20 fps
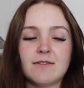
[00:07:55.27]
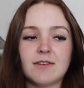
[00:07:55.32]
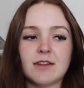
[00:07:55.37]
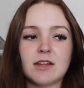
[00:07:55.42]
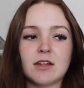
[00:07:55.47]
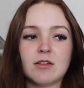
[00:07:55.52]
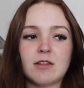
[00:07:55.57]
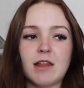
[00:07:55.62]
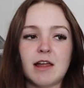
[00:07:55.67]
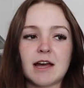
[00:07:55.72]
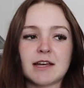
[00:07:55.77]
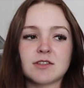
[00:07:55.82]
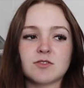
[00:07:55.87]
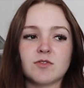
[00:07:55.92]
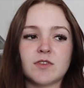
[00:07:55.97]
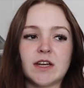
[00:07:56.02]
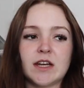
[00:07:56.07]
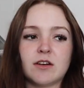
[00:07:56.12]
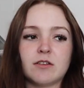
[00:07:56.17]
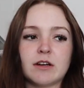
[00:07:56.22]
Even though the
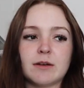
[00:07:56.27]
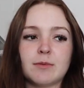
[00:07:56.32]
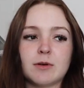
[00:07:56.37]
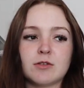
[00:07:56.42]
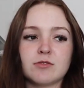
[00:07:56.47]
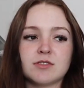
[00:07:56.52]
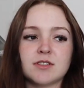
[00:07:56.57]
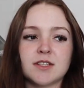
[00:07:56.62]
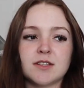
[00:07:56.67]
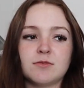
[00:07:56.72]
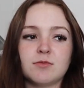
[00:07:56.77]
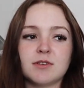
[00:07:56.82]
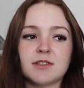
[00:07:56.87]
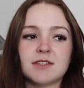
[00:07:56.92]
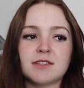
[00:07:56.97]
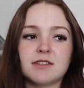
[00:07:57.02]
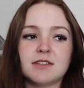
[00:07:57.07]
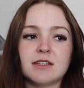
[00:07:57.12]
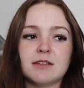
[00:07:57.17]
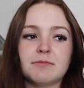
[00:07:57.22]
last video I posted
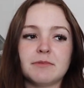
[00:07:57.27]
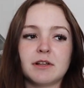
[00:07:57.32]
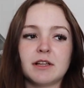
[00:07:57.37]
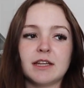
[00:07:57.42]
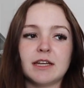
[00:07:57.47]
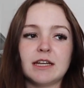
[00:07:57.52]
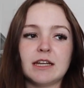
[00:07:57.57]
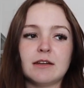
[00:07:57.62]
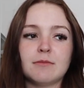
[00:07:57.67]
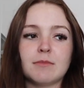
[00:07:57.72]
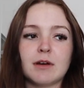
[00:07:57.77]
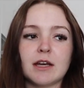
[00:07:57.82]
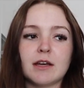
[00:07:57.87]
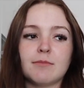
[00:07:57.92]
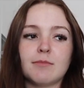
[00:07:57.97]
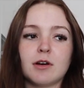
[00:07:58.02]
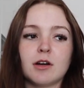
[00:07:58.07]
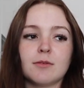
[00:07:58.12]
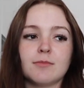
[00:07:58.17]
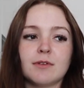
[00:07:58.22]
was a deep cleaning my
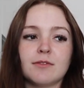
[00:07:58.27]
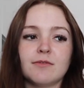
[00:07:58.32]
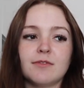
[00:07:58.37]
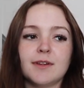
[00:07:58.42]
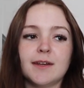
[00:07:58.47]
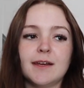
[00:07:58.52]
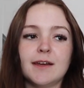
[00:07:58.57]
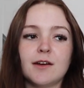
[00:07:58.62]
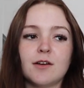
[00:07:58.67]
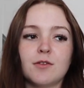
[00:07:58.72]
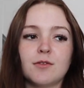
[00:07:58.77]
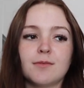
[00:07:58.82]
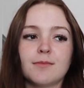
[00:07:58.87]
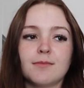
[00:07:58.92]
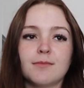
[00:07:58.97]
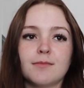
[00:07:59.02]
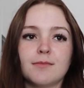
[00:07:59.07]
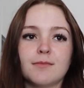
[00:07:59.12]
apartment video.